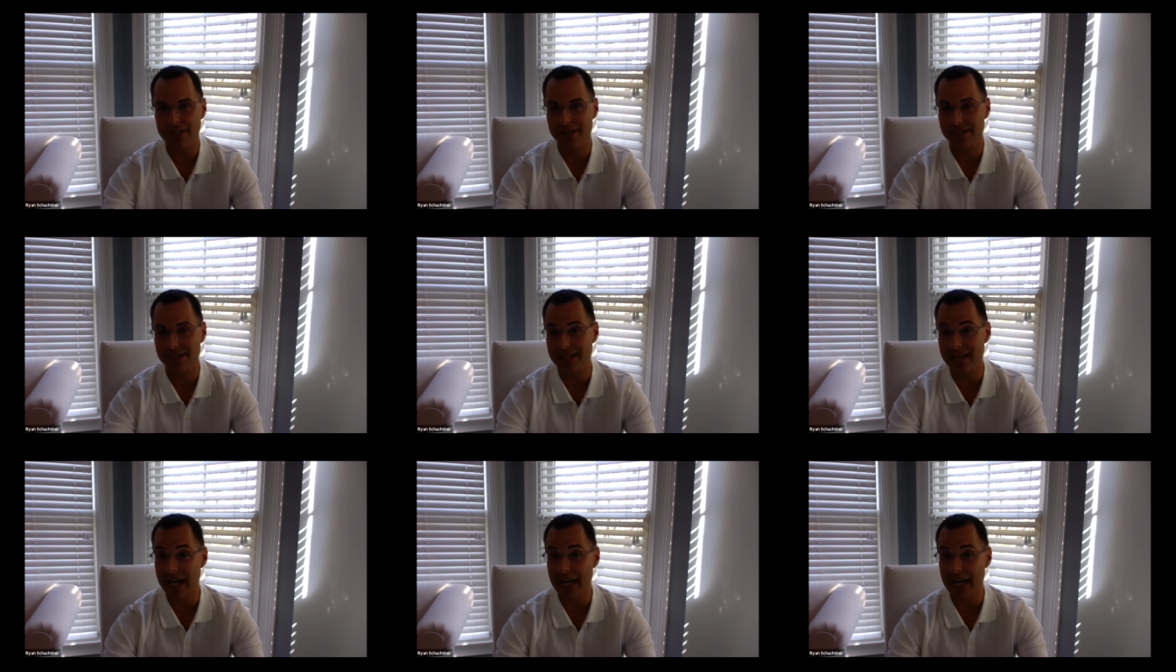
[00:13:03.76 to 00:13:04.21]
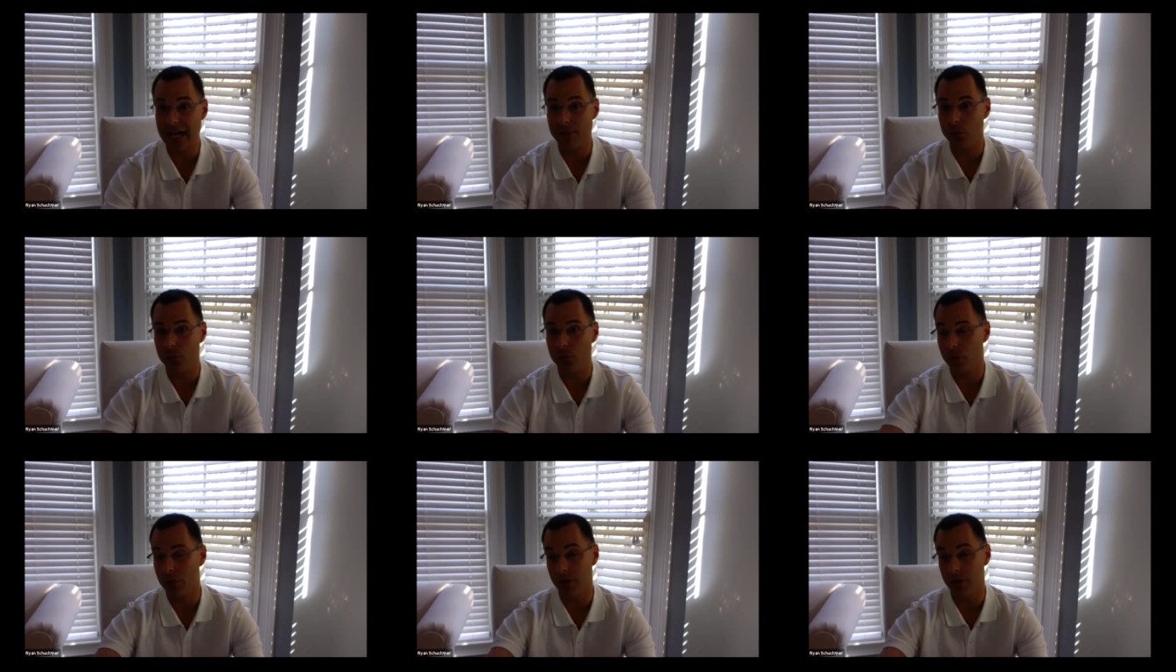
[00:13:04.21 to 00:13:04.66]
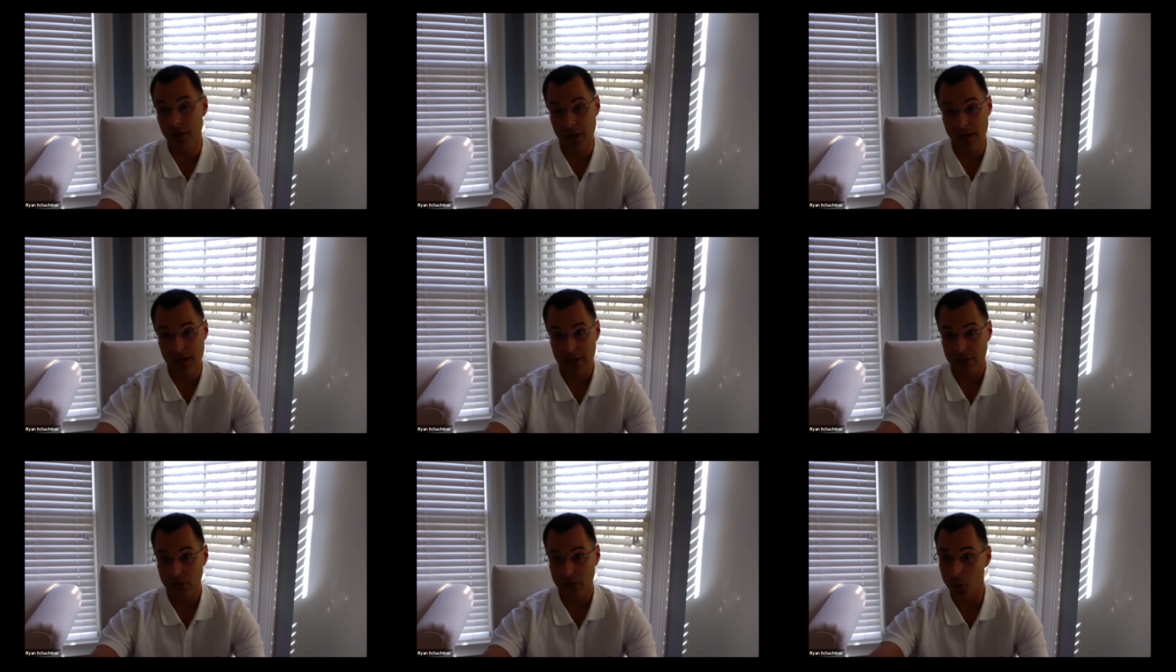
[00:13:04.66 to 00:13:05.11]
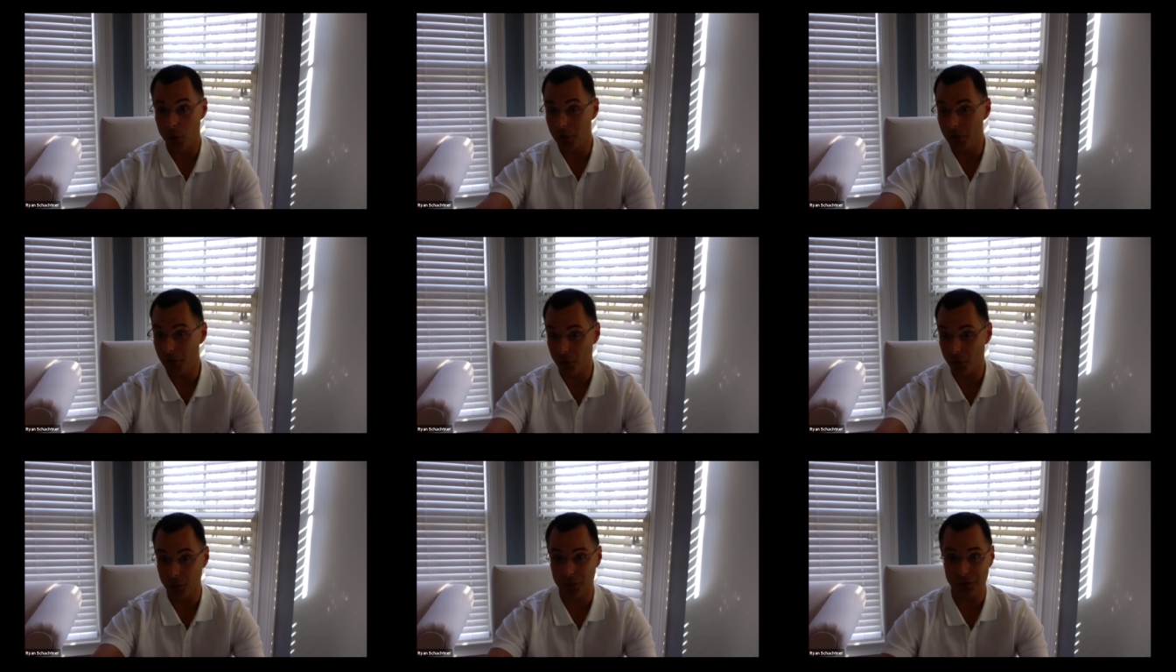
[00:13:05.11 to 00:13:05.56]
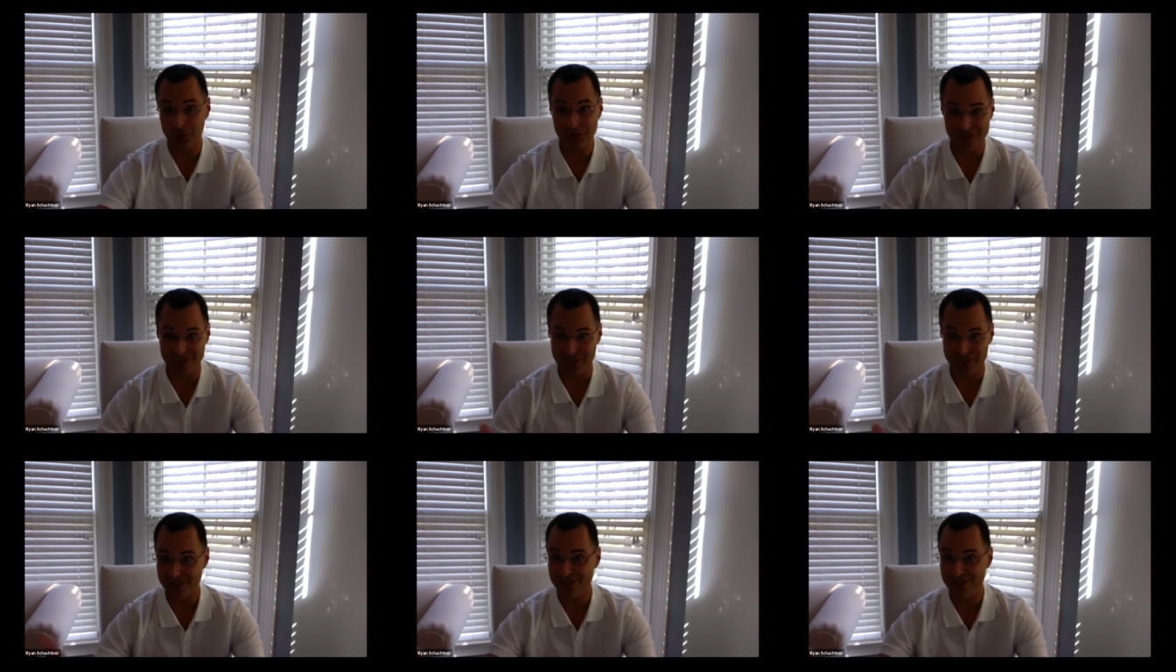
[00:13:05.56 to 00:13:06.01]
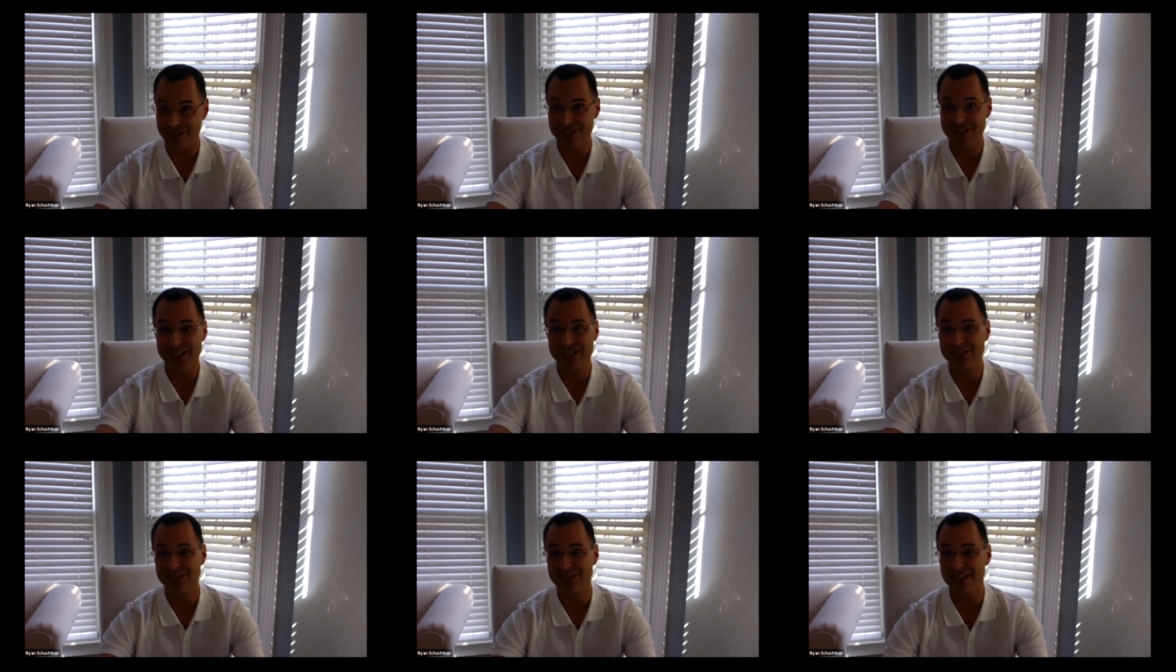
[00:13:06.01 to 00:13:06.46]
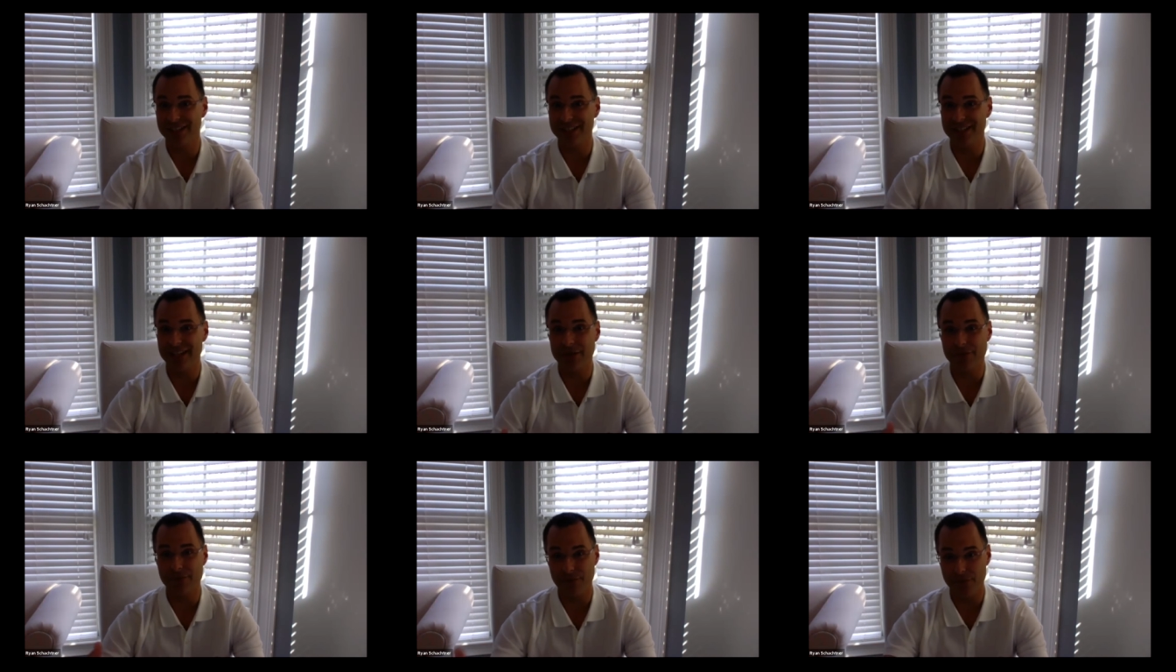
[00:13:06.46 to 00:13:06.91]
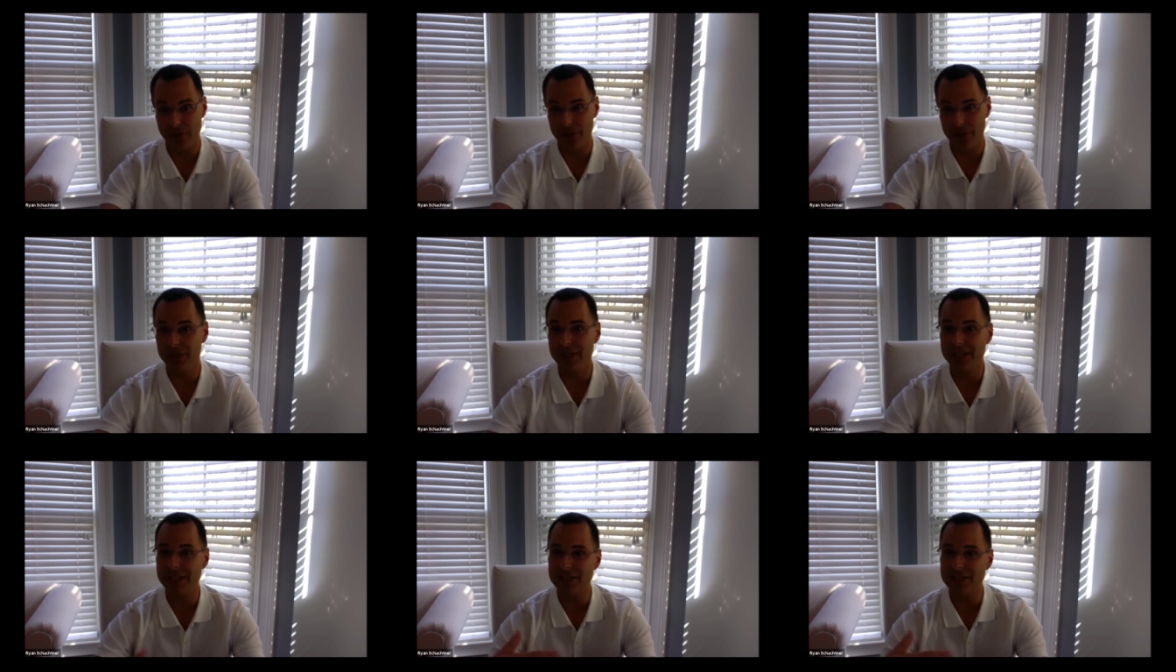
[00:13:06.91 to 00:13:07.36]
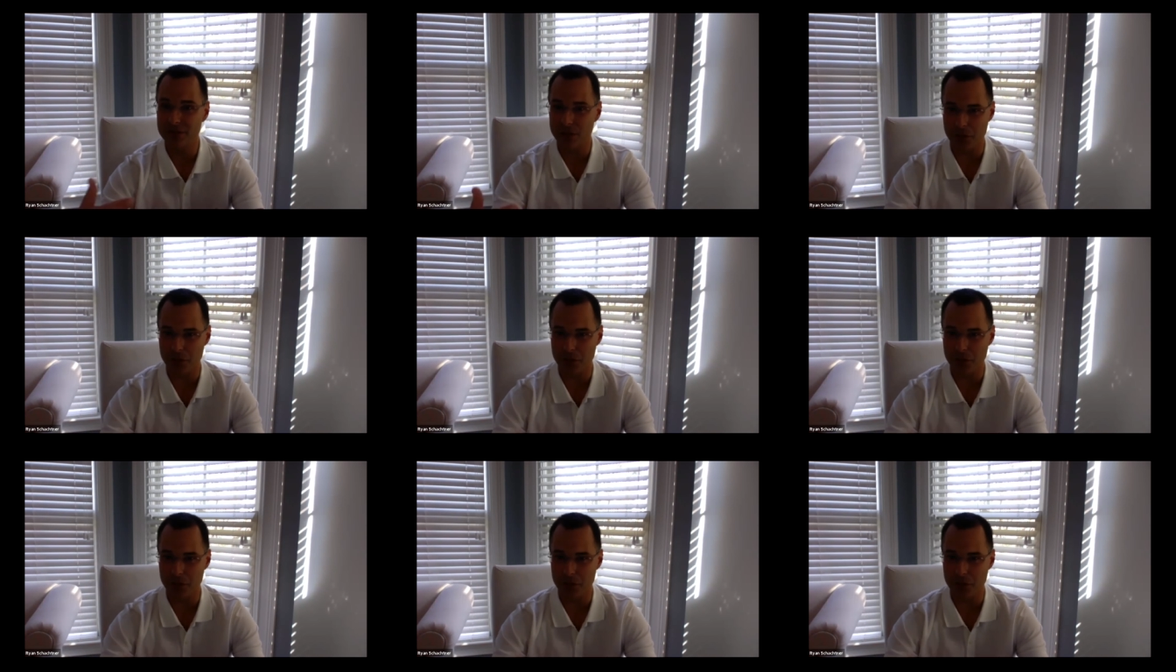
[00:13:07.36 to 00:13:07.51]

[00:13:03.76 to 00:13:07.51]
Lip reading: at the time, who were going to the World Series, and Phillies.